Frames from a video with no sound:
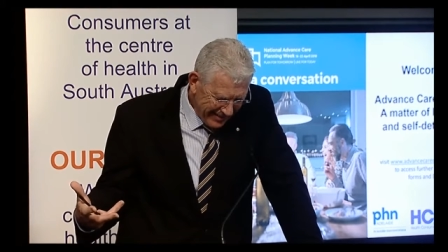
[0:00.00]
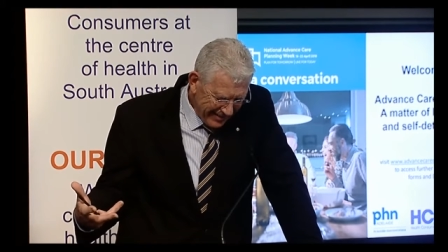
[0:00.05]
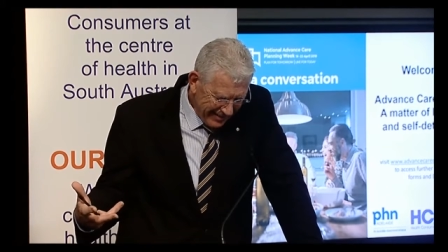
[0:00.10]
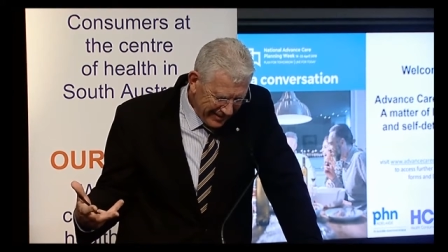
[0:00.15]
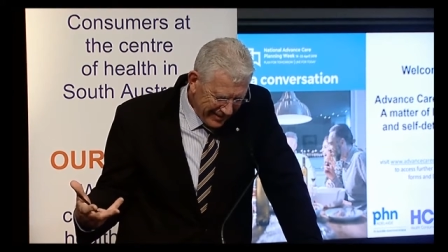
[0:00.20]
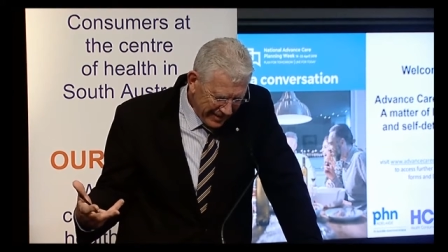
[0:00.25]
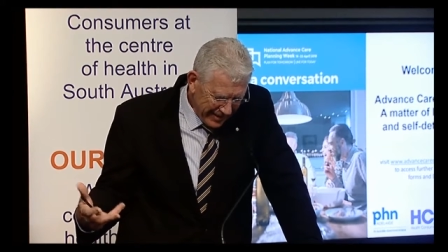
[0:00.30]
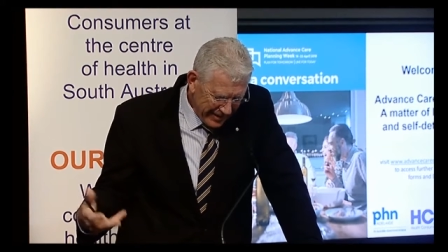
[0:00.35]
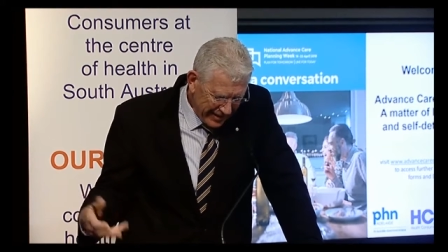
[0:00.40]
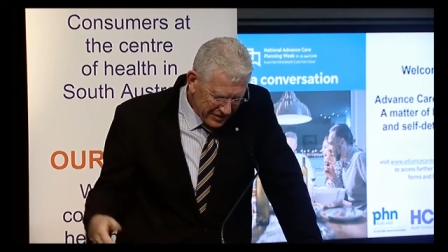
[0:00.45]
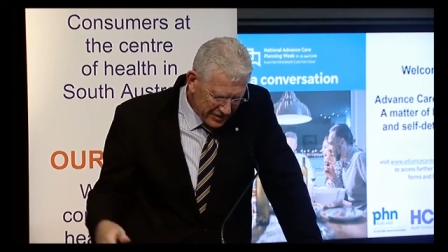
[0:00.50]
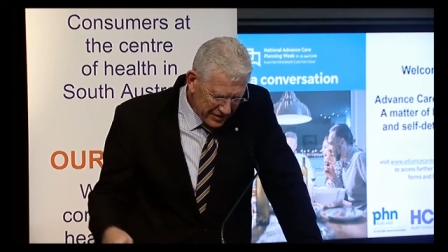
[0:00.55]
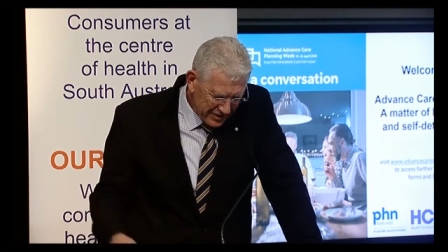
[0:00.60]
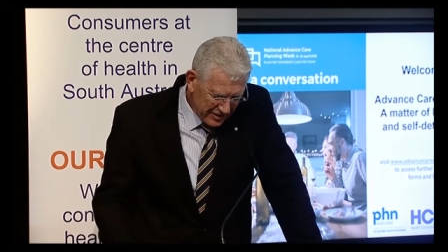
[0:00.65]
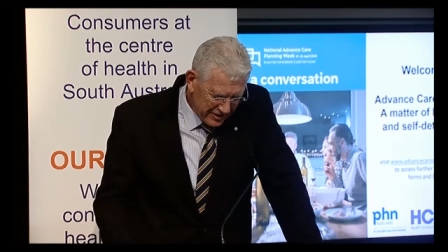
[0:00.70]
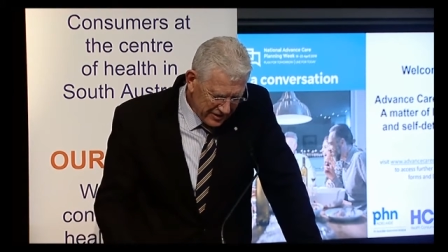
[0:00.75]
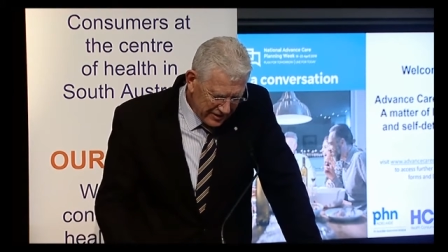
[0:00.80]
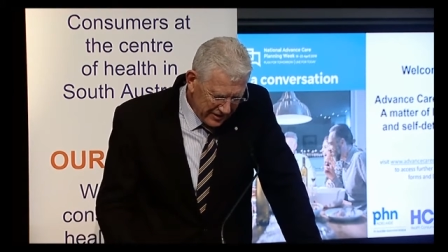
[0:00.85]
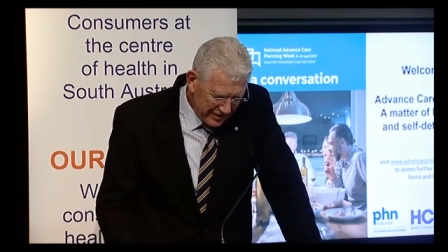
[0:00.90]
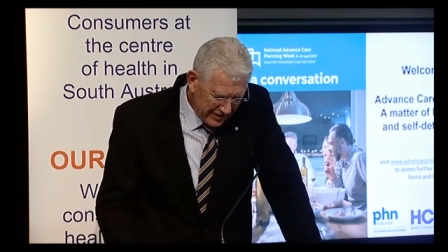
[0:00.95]
I ask.
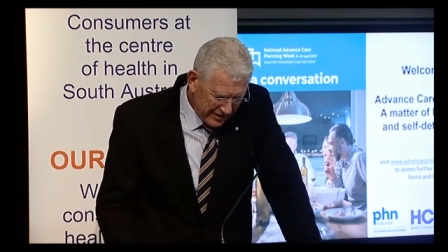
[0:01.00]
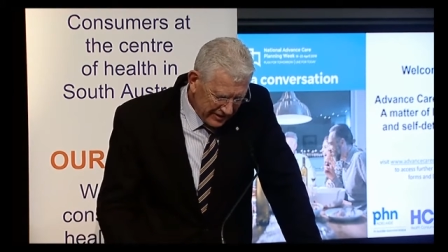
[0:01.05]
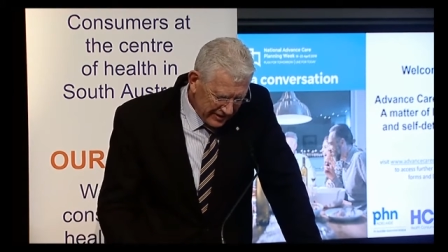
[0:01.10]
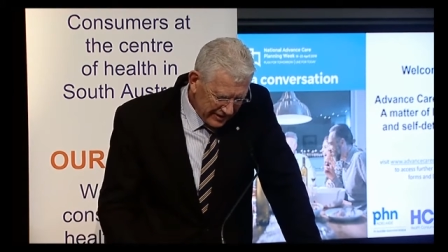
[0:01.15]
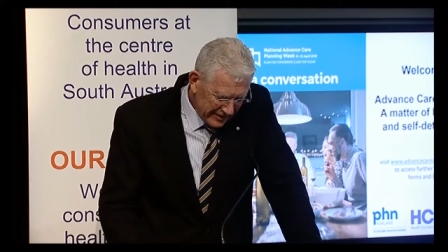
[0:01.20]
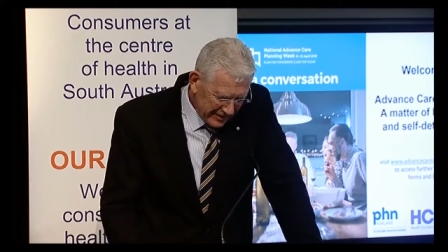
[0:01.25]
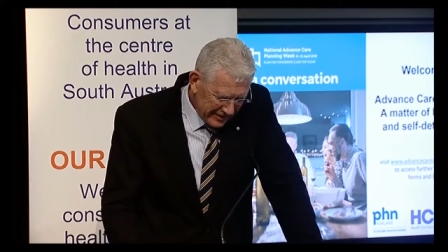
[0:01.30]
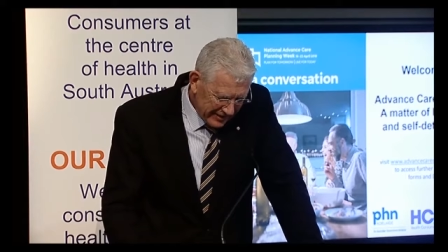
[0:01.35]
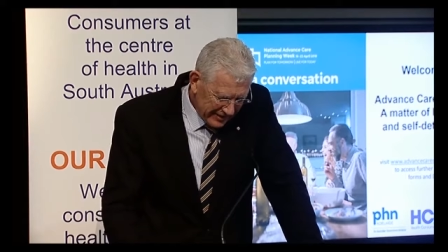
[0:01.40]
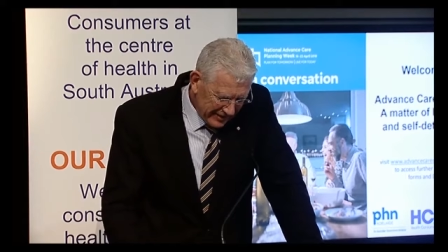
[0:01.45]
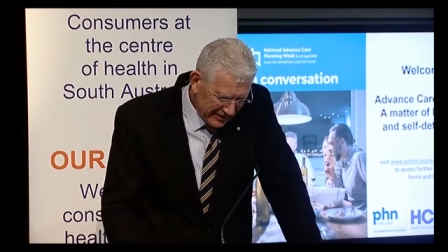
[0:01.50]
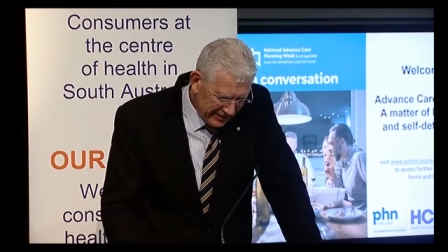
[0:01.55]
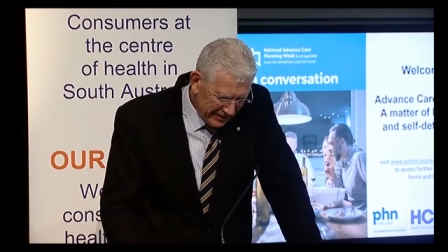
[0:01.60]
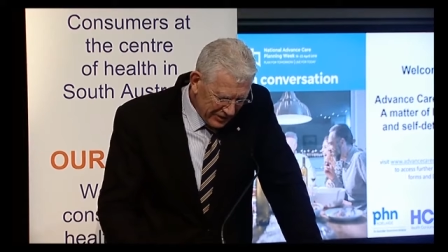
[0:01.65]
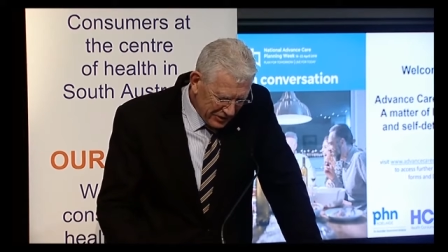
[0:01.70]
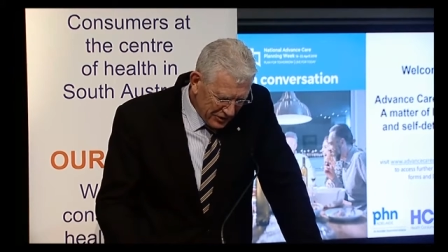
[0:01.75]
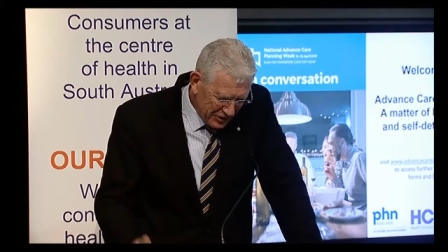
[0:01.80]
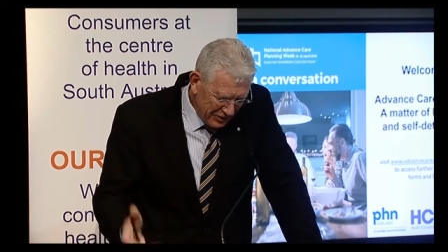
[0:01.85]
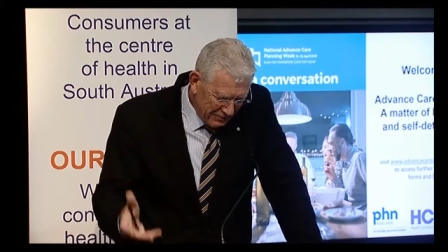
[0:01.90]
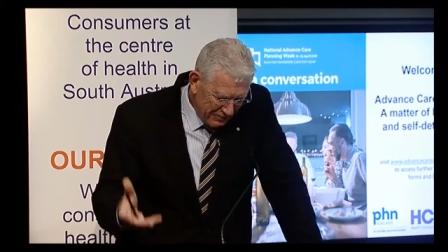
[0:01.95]

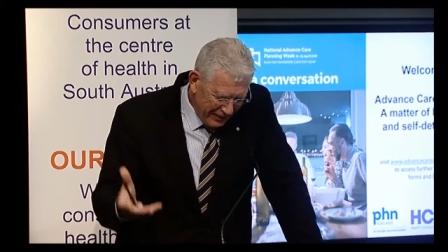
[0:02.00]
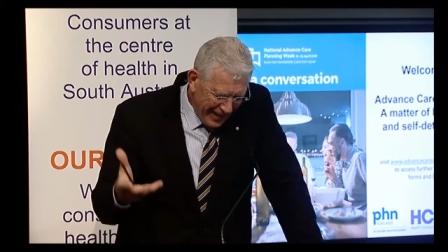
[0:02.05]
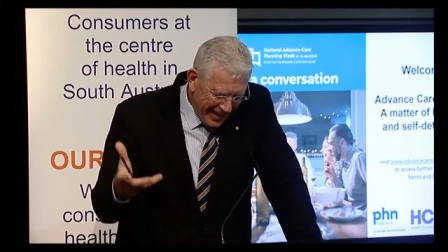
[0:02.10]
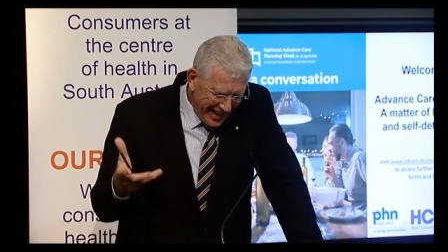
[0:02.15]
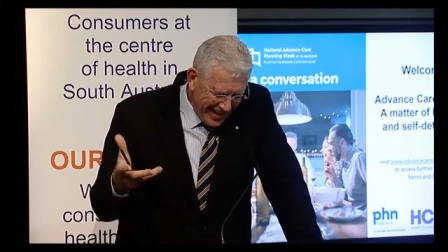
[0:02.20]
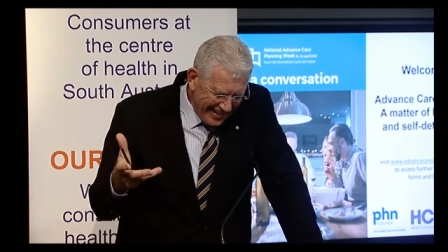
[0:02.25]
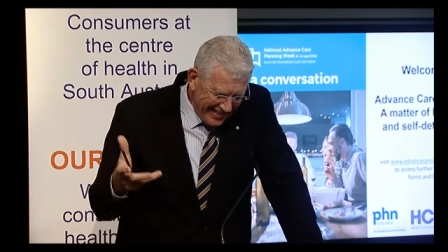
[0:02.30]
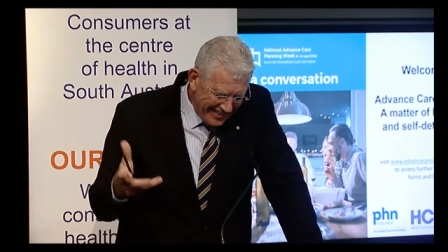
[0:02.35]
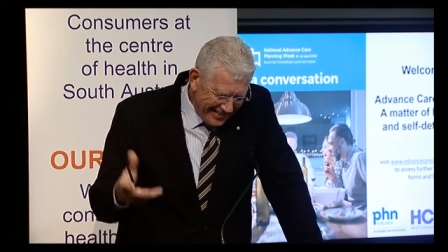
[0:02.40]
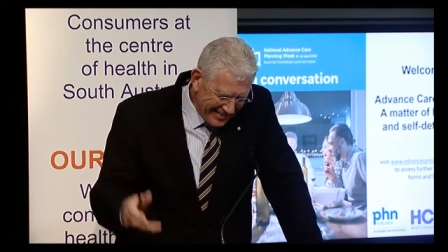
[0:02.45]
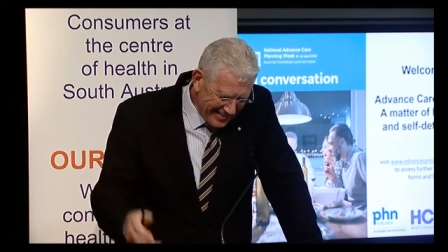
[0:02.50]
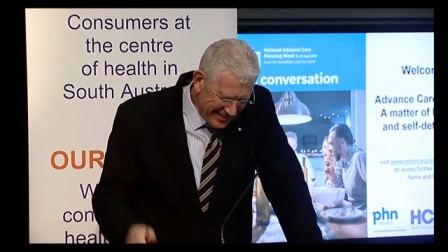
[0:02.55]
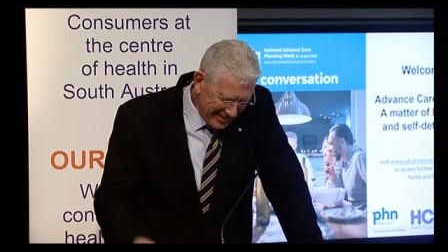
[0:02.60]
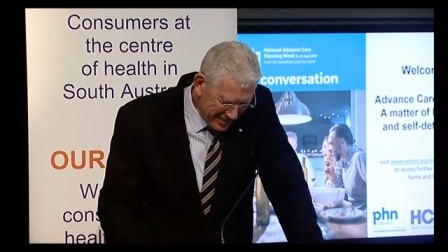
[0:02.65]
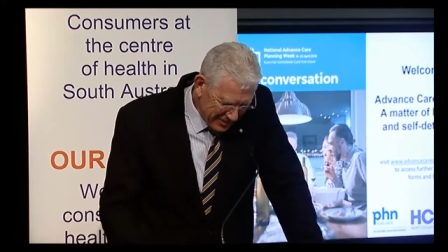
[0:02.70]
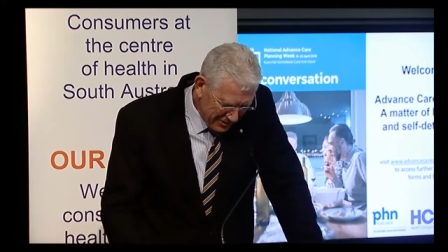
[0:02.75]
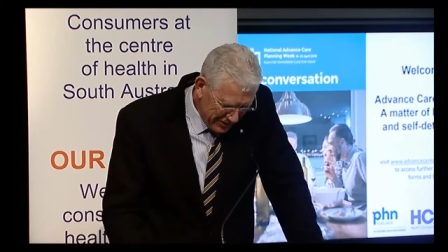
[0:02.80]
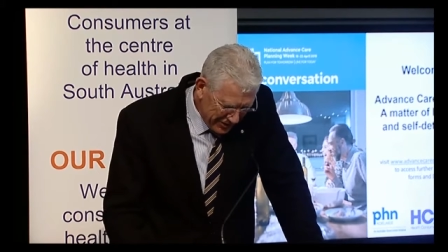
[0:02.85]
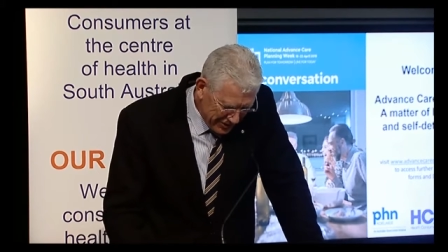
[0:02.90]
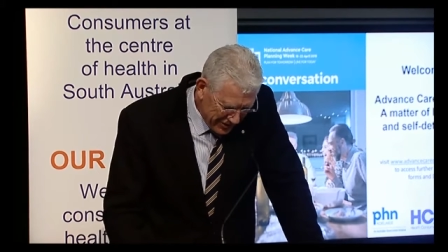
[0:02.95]
Not too bad,
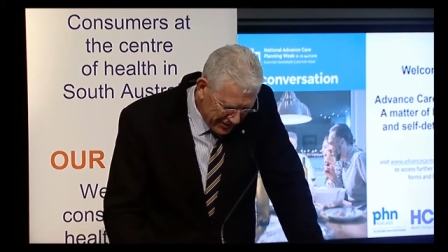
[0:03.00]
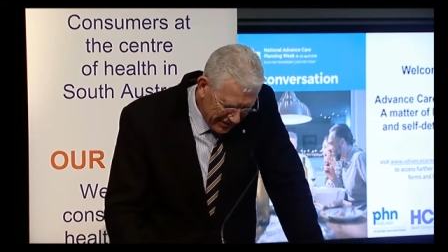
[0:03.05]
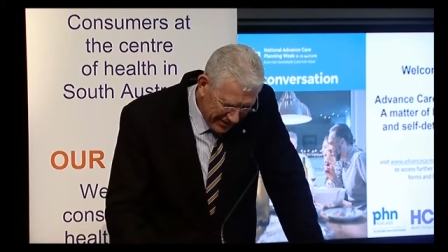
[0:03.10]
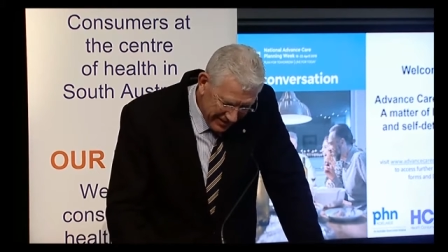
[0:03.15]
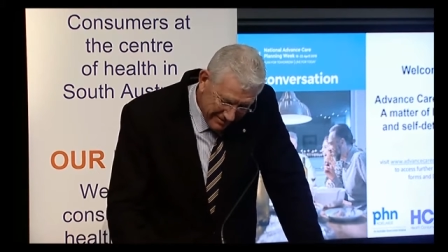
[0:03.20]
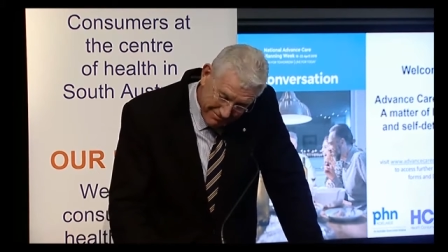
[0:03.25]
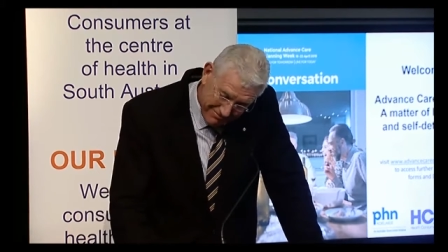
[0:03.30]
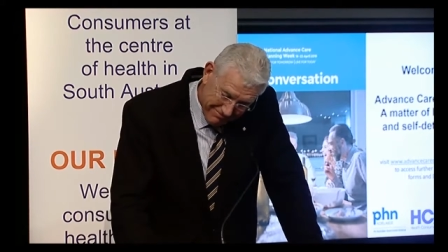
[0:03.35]
says Richie.